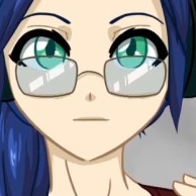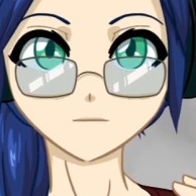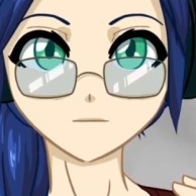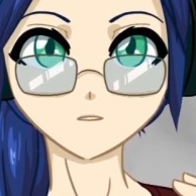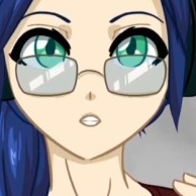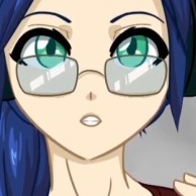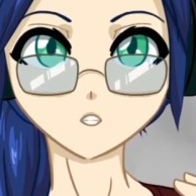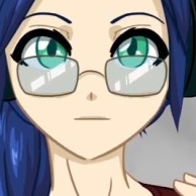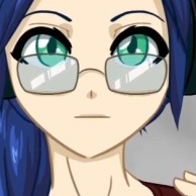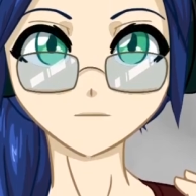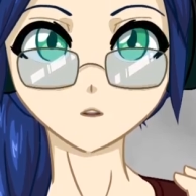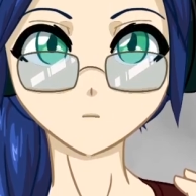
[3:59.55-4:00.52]
which
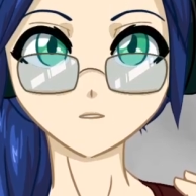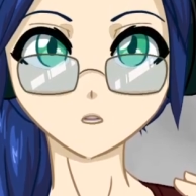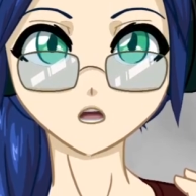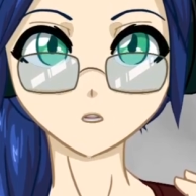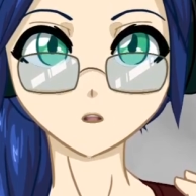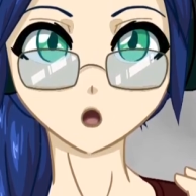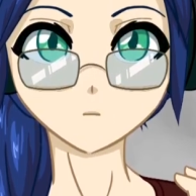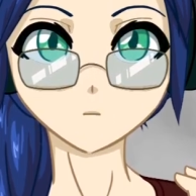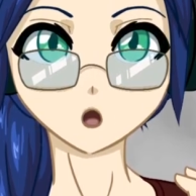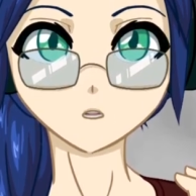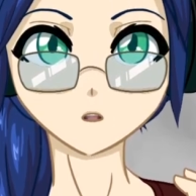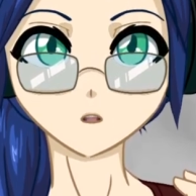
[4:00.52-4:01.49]
builds on the whole
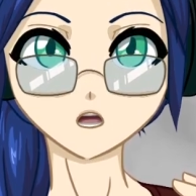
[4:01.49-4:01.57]
point that